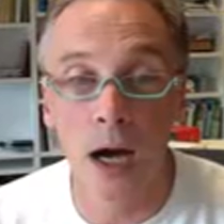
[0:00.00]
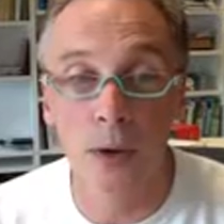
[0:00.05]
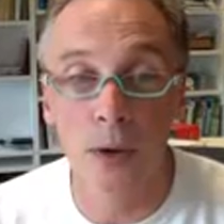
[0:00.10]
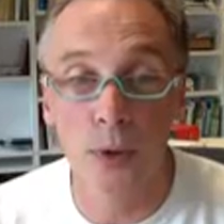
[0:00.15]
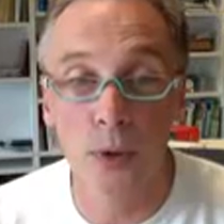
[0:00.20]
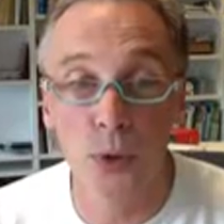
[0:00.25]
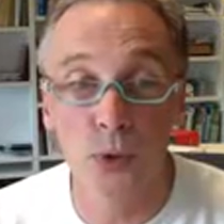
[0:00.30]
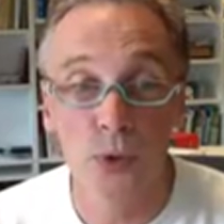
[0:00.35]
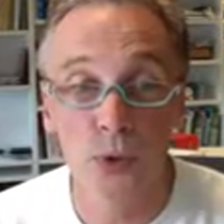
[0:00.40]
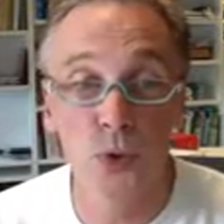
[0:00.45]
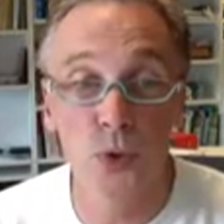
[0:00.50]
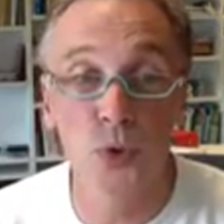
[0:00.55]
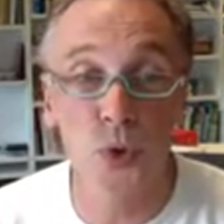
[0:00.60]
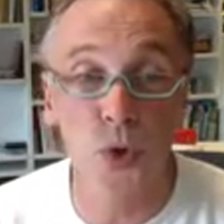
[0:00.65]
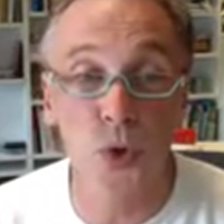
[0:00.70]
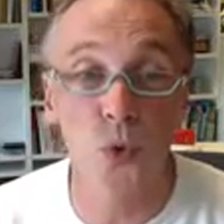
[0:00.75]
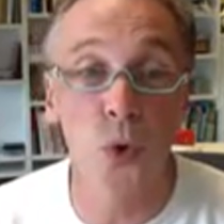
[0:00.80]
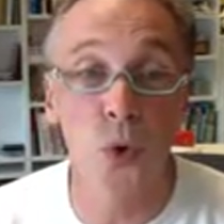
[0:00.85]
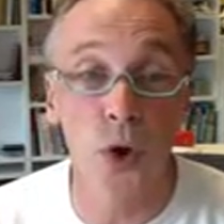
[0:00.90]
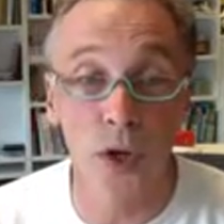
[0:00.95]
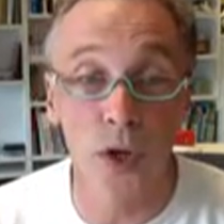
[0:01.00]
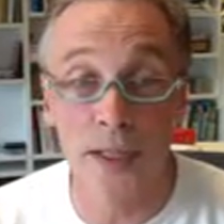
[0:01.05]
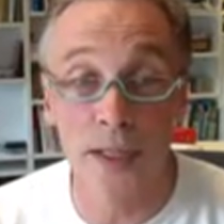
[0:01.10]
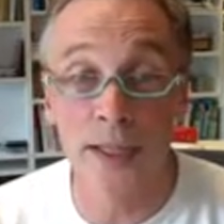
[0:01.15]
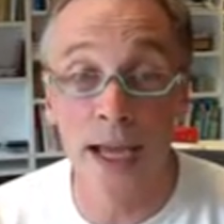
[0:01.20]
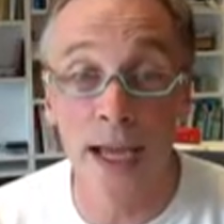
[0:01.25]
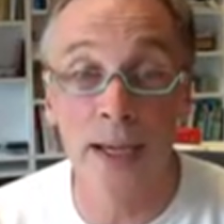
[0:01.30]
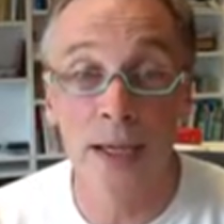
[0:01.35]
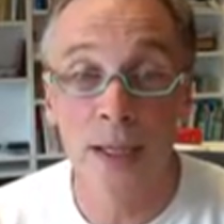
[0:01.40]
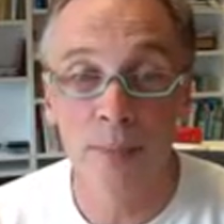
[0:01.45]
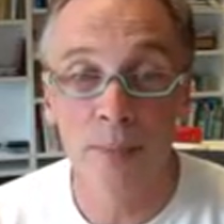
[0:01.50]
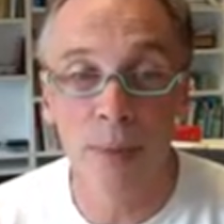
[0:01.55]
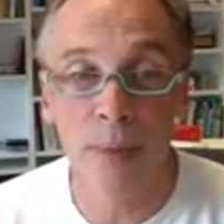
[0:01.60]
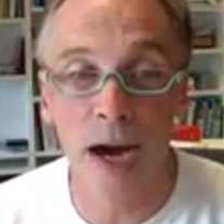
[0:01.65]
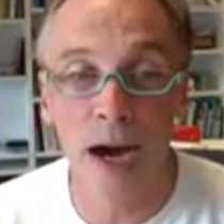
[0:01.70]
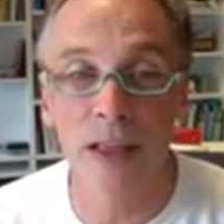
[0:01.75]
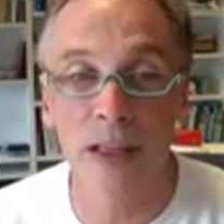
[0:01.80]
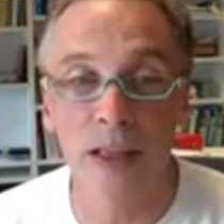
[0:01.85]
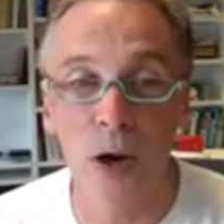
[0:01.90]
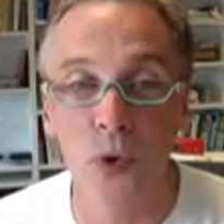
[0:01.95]
who do the work. And
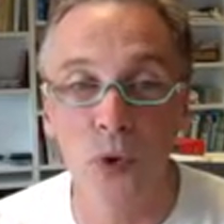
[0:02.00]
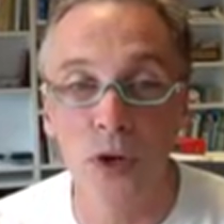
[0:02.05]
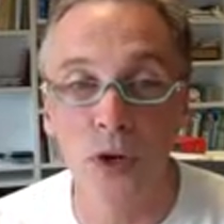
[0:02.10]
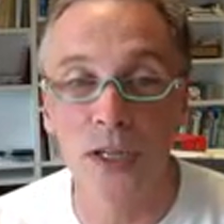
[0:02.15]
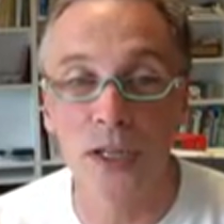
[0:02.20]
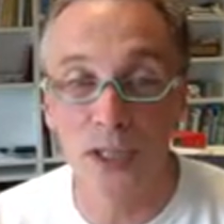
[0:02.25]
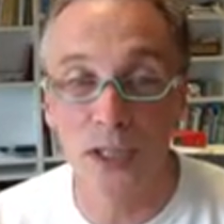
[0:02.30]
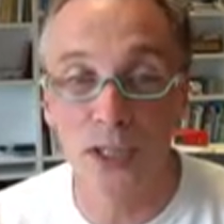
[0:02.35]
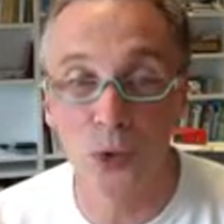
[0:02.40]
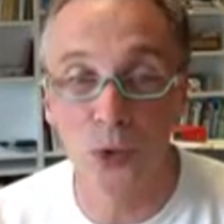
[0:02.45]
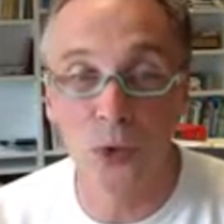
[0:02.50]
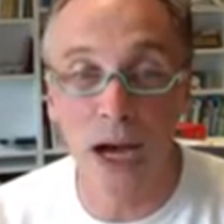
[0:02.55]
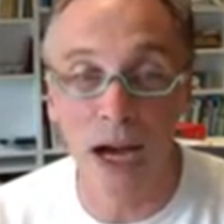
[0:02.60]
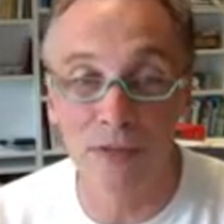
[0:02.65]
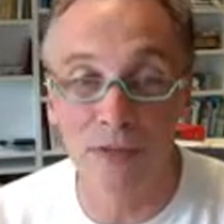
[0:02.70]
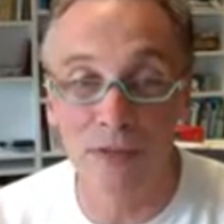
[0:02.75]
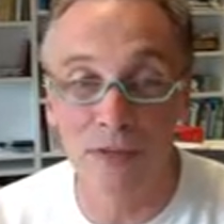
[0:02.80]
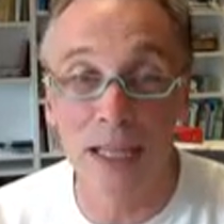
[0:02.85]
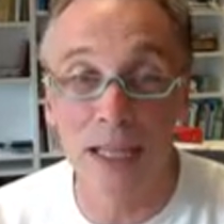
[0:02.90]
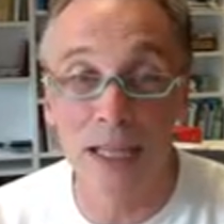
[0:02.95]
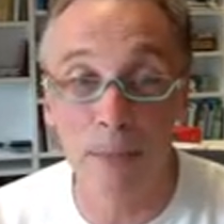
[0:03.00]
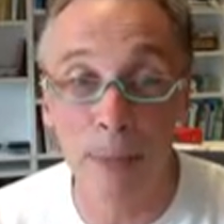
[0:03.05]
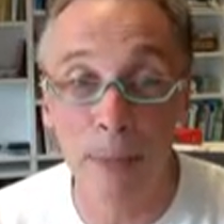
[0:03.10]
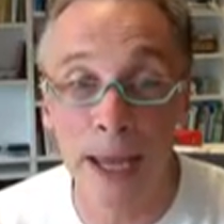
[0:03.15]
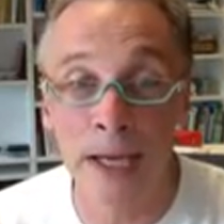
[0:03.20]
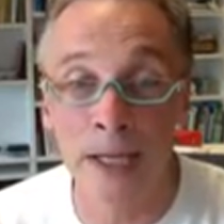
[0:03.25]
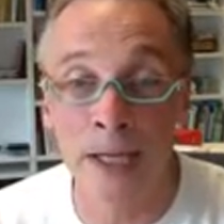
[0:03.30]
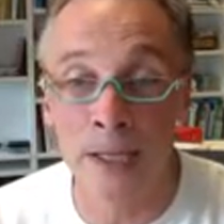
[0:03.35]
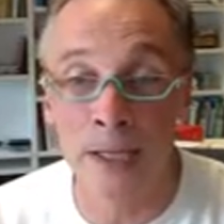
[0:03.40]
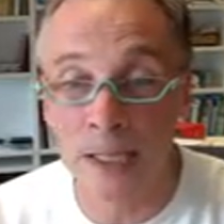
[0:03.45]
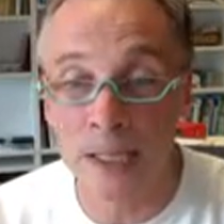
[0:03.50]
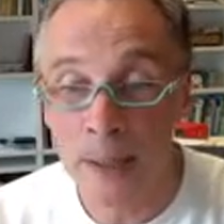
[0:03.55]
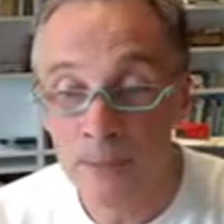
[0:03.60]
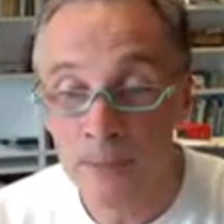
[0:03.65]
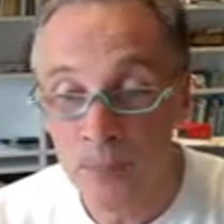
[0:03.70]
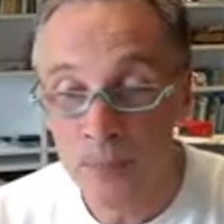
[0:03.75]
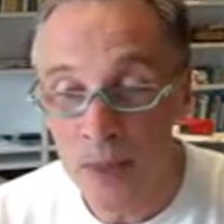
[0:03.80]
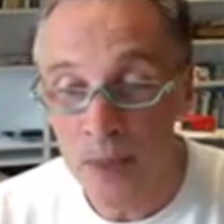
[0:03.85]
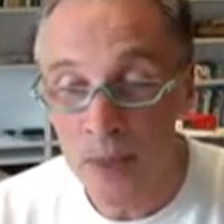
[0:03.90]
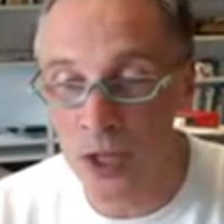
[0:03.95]
part of that work is to look after the dependents.
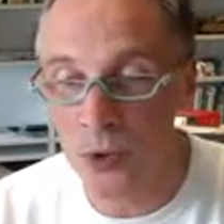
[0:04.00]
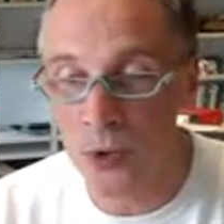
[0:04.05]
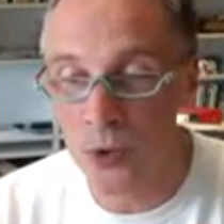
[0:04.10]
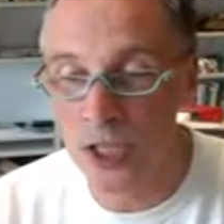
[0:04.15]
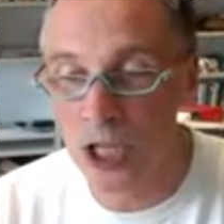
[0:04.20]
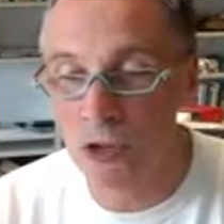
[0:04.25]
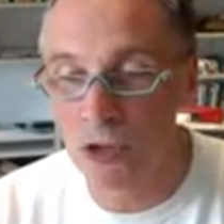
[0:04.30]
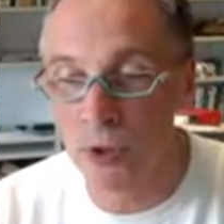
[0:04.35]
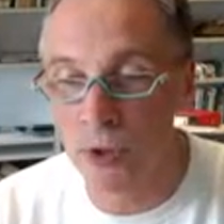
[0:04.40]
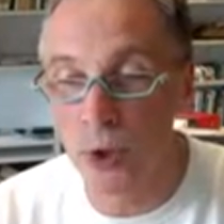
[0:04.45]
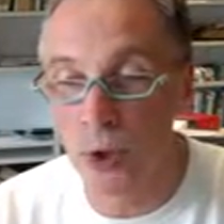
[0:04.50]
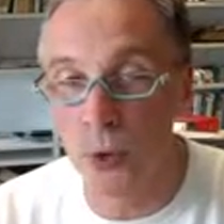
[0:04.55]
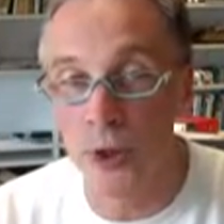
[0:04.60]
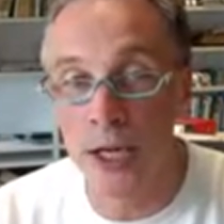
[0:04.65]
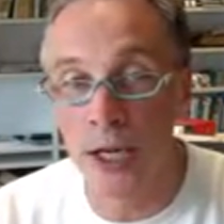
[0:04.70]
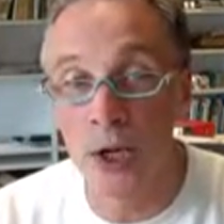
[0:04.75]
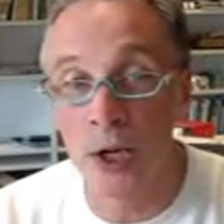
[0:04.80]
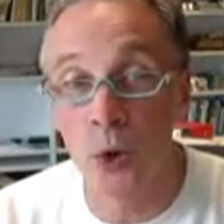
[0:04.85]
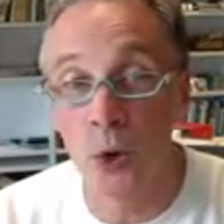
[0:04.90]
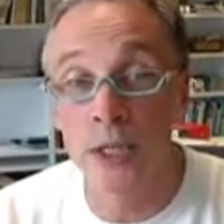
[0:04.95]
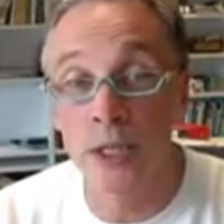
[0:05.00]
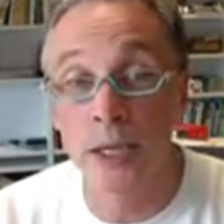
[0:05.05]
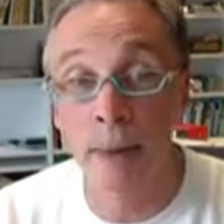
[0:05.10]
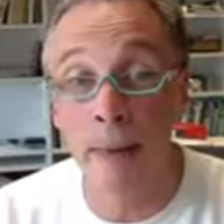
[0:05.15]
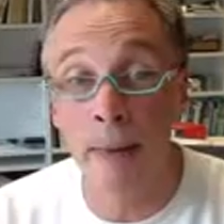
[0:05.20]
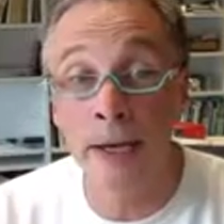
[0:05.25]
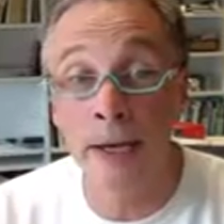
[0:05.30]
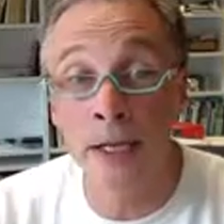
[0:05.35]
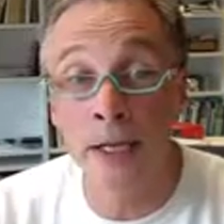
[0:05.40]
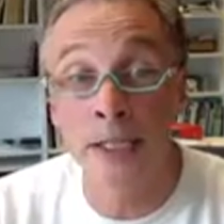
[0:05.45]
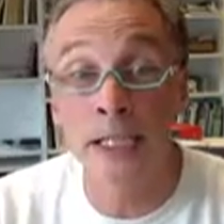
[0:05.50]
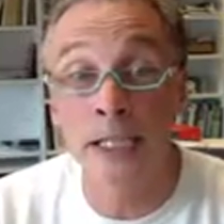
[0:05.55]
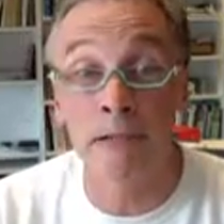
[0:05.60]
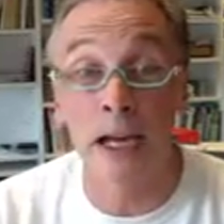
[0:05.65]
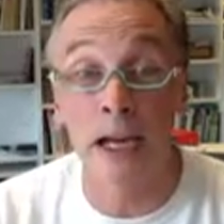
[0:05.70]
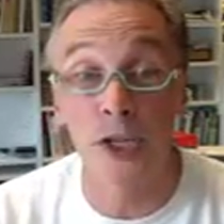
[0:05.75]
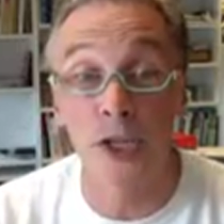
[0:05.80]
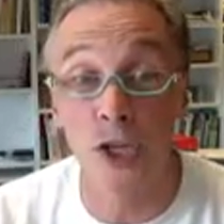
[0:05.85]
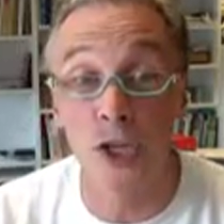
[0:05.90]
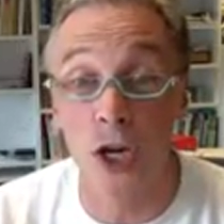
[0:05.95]
So there's a critical thing called the dependency
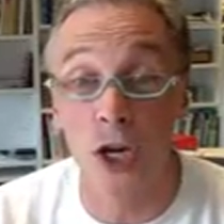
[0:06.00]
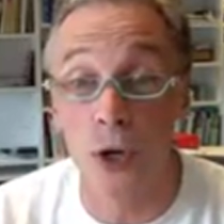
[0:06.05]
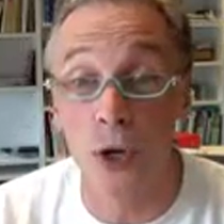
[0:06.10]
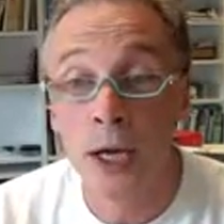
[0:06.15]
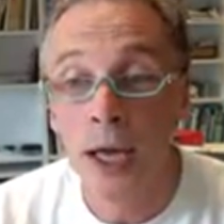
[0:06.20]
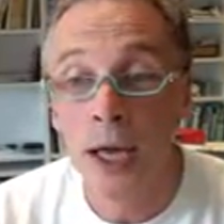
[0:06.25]
ratio.